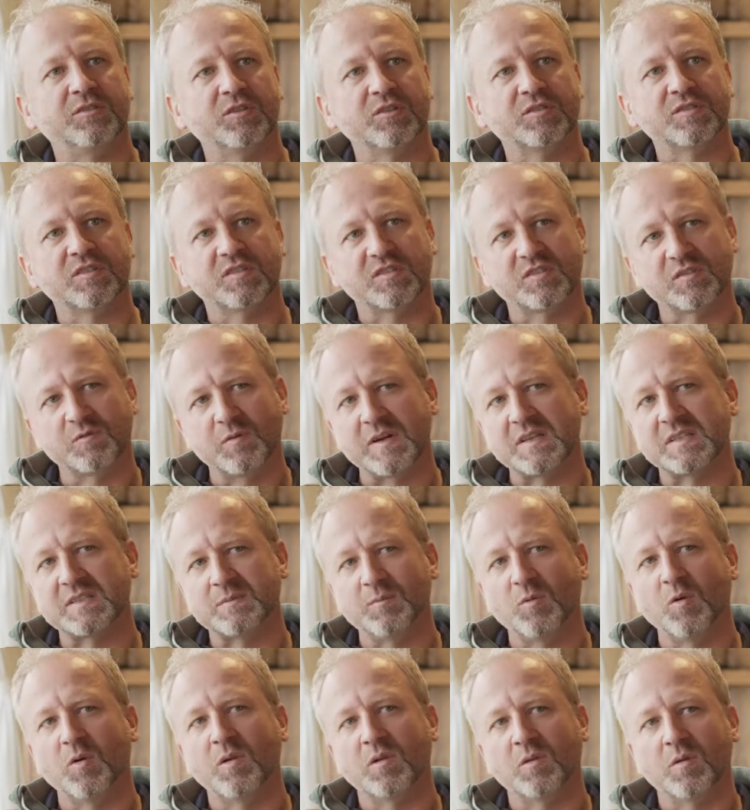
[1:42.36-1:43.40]
just a very
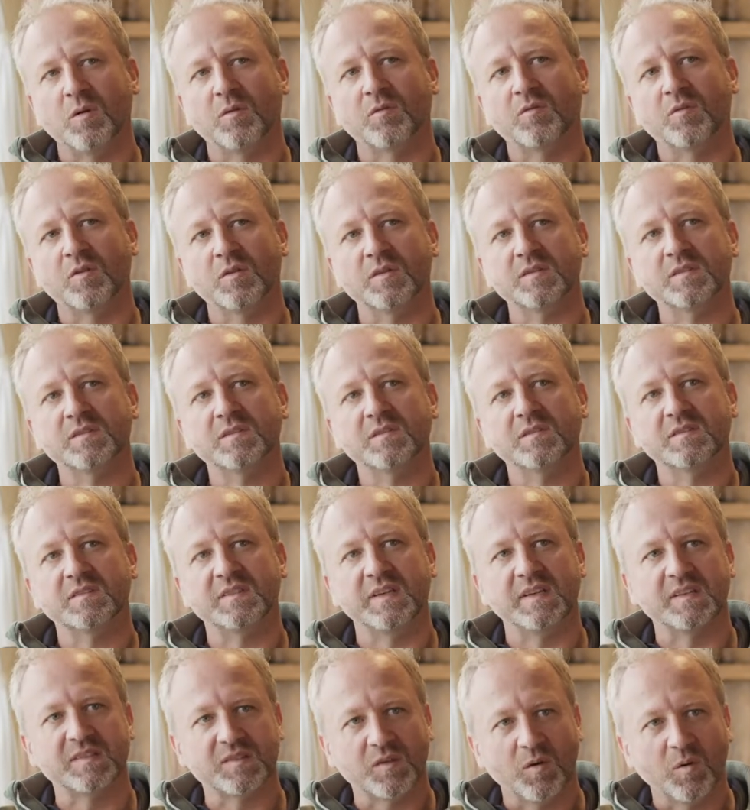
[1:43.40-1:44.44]
small golf course,
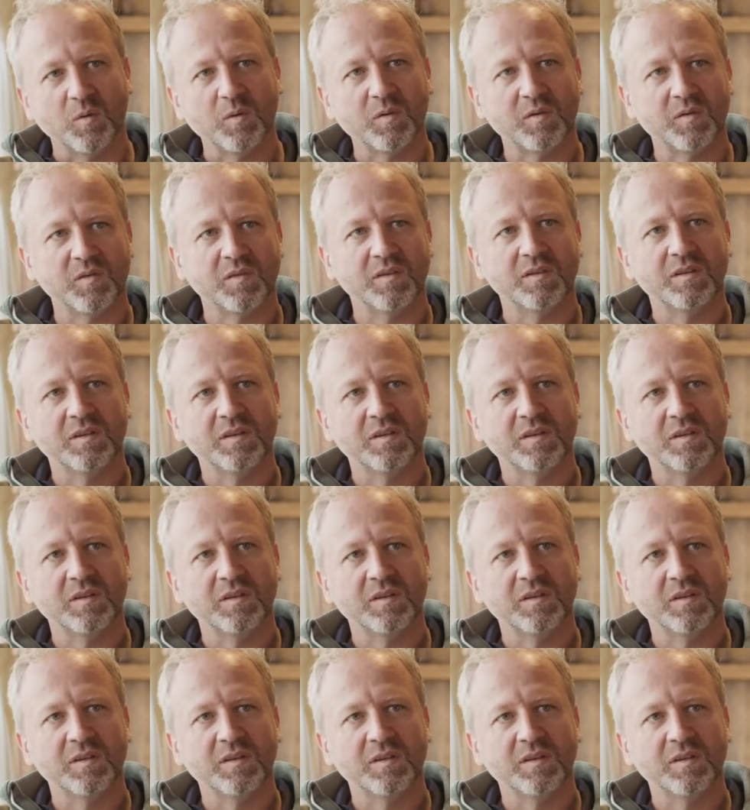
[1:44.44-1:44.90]
6 holes.